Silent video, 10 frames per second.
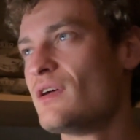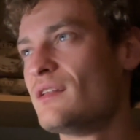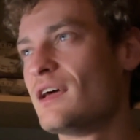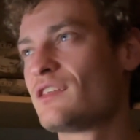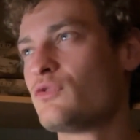
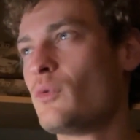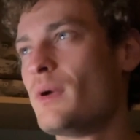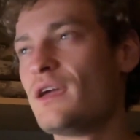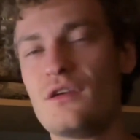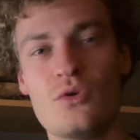that will
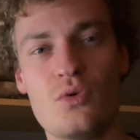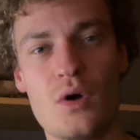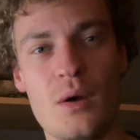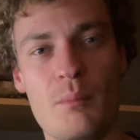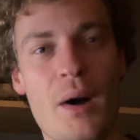make
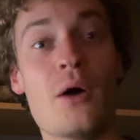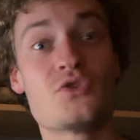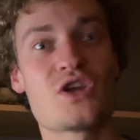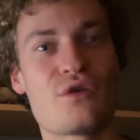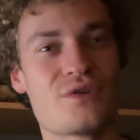you
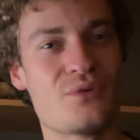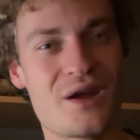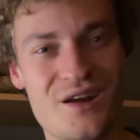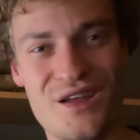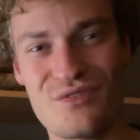bounce
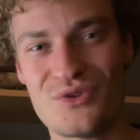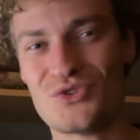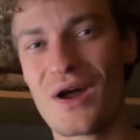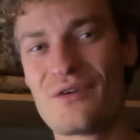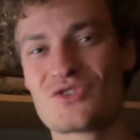everywhere if you
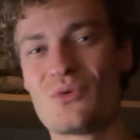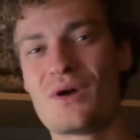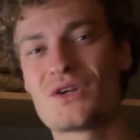drive somewhere.